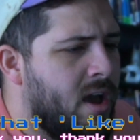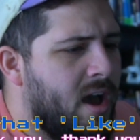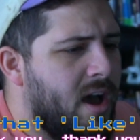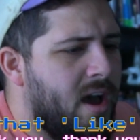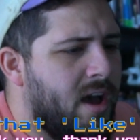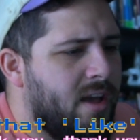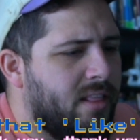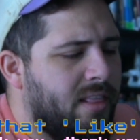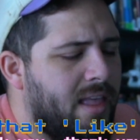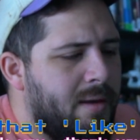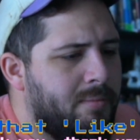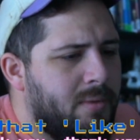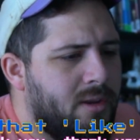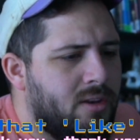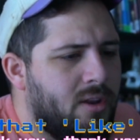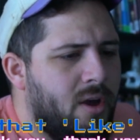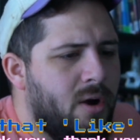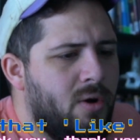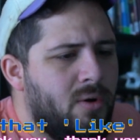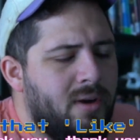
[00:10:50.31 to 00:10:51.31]
Let
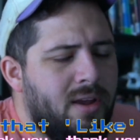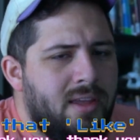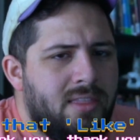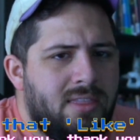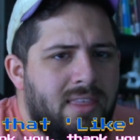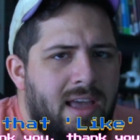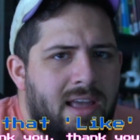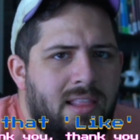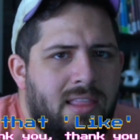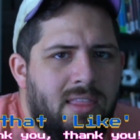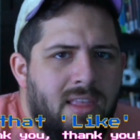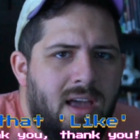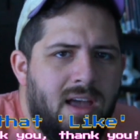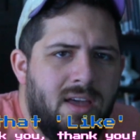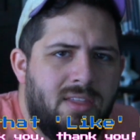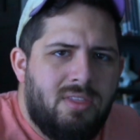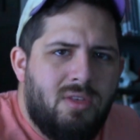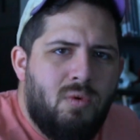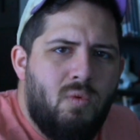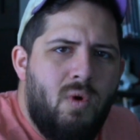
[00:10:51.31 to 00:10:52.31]
me know. Hit that
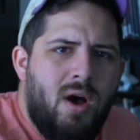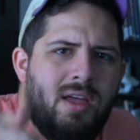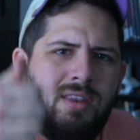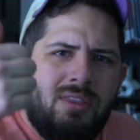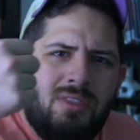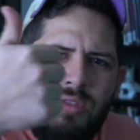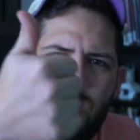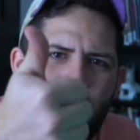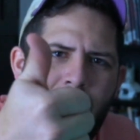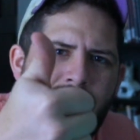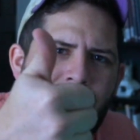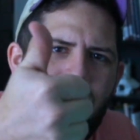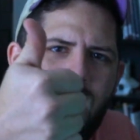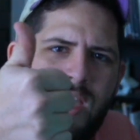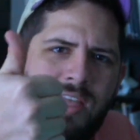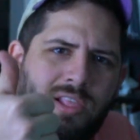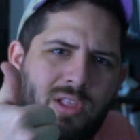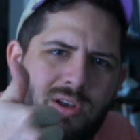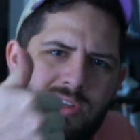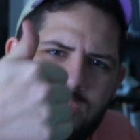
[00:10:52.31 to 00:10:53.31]
the one
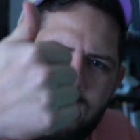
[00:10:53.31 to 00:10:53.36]
that